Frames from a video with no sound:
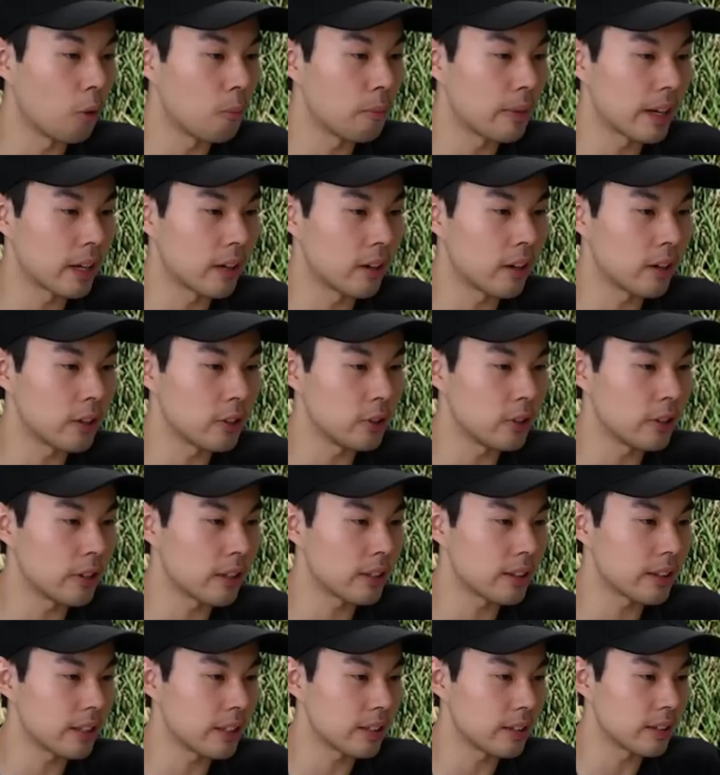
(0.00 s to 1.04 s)
Oh my God, you
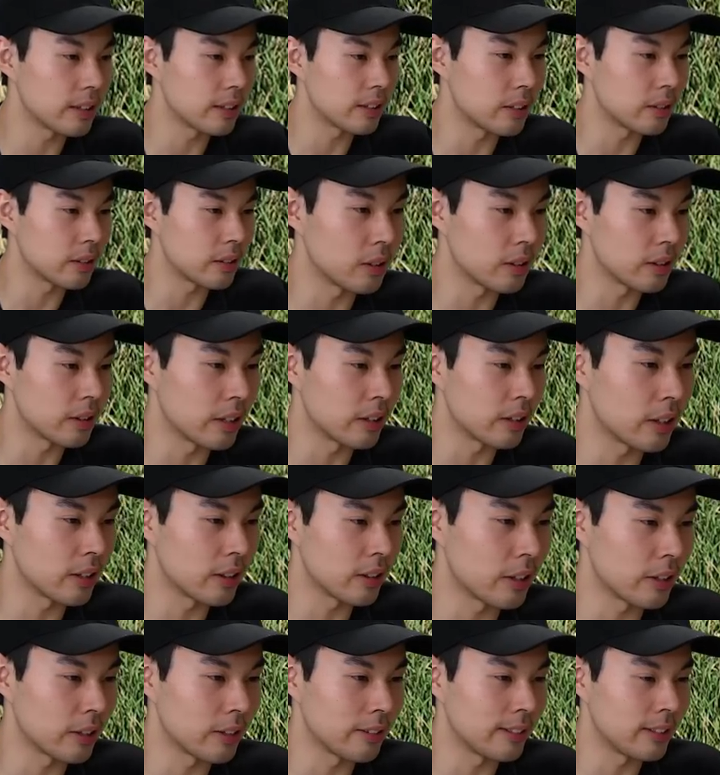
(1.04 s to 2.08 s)
got the, the, the,
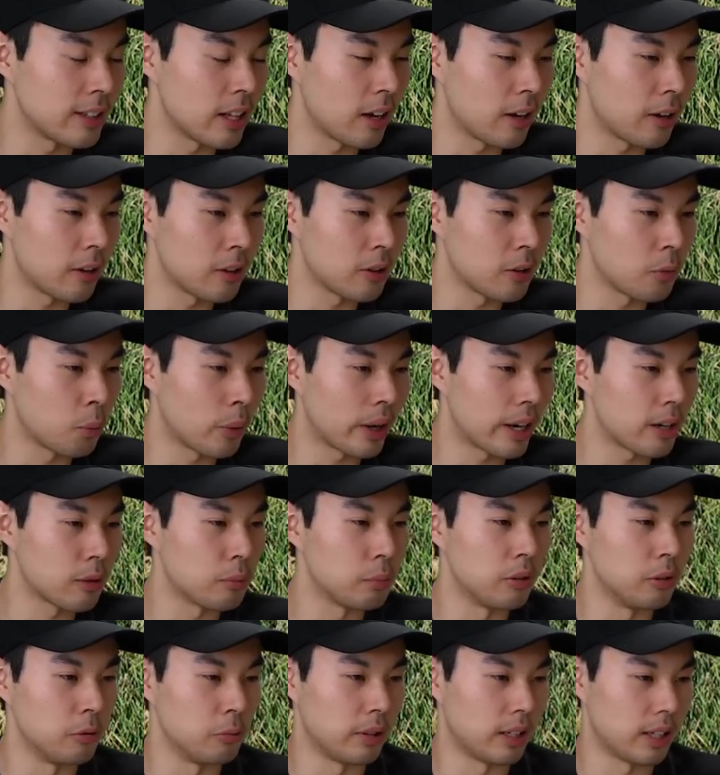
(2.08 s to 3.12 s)
the, the, the,
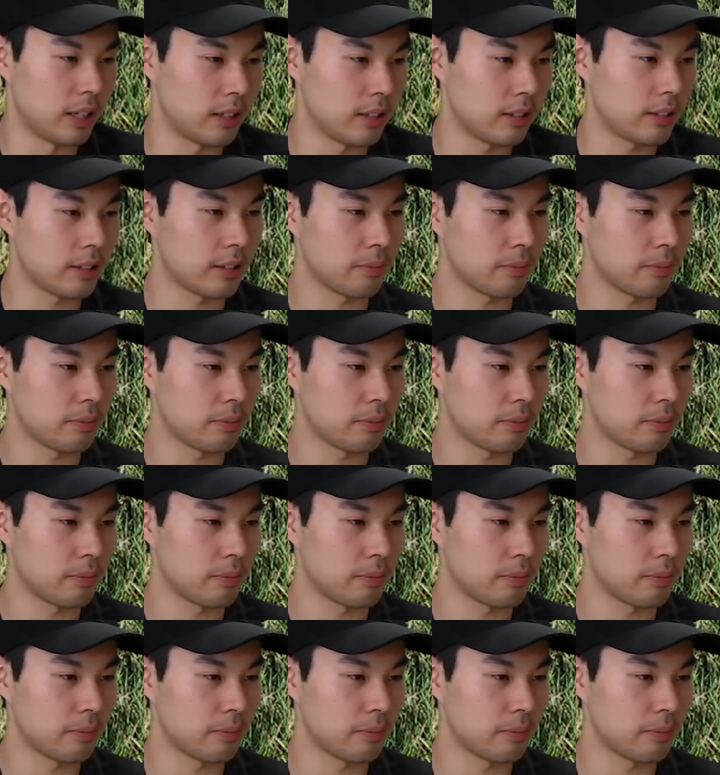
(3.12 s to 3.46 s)
wearable one,